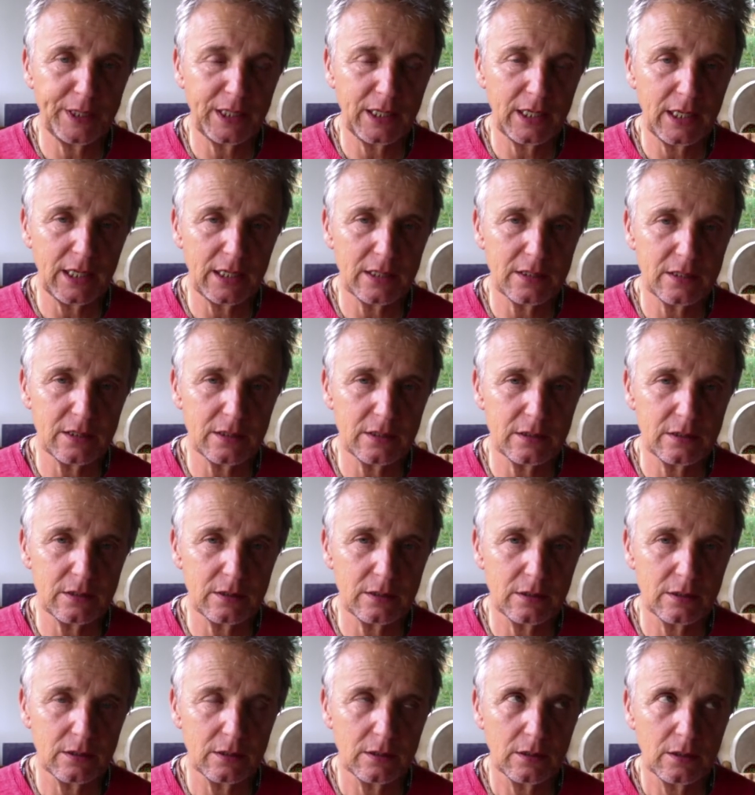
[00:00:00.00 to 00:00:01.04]
into
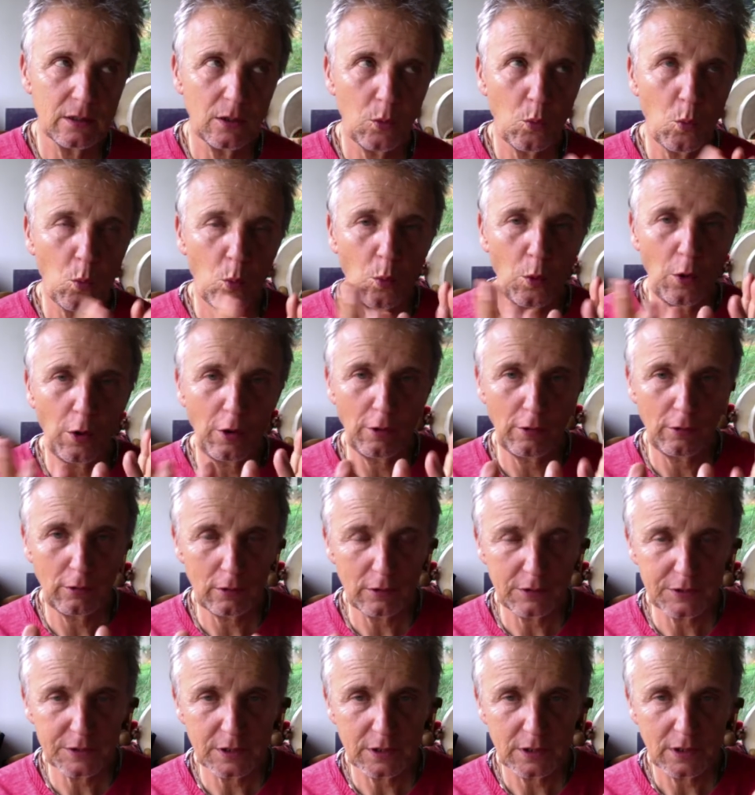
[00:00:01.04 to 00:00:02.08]

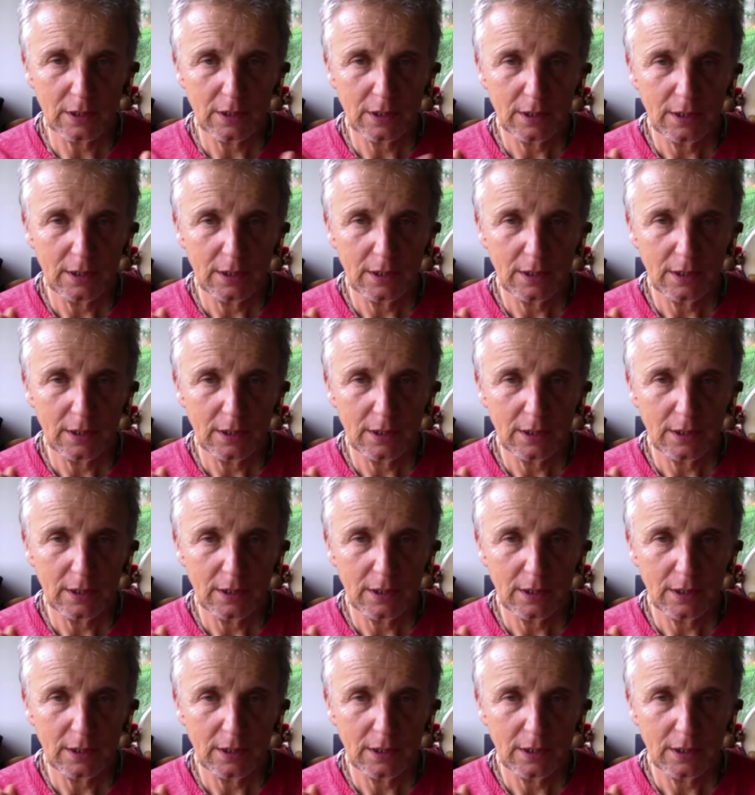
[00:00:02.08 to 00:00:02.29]
Advaita.